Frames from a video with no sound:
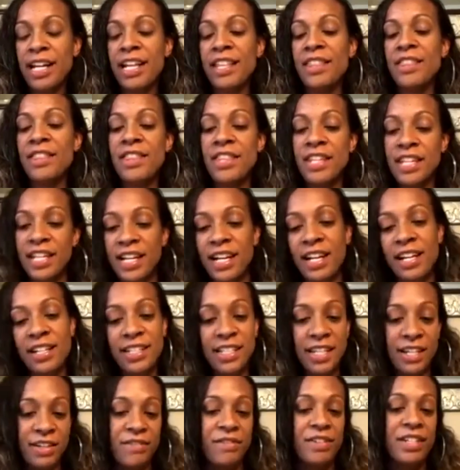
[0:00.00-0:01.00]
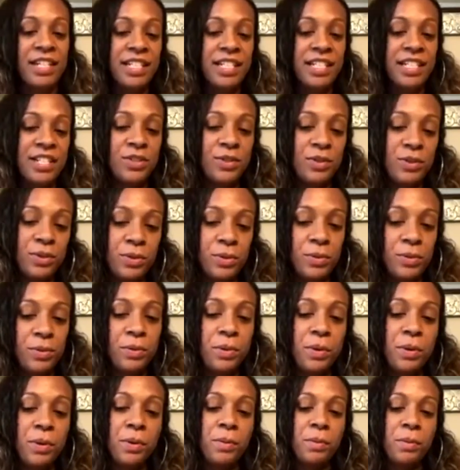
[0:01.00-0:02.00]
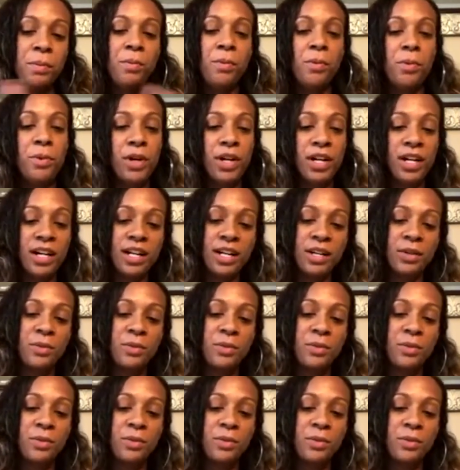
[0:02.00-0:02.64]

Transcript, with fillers: and then I'll delve into more